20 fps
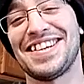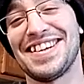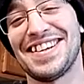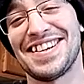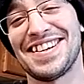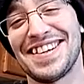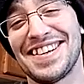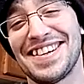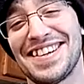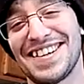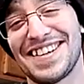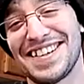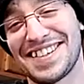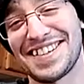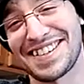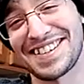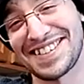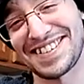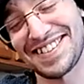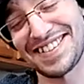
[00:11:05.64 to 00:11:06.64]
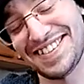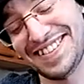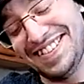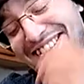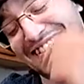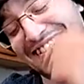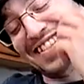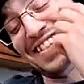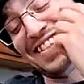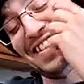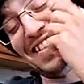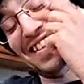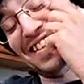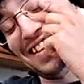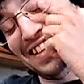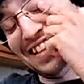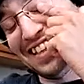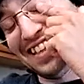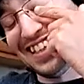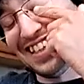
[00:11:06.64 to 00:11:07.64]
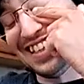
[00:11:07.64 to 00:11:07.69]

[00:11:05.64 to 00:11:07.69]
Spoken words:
at the end, right?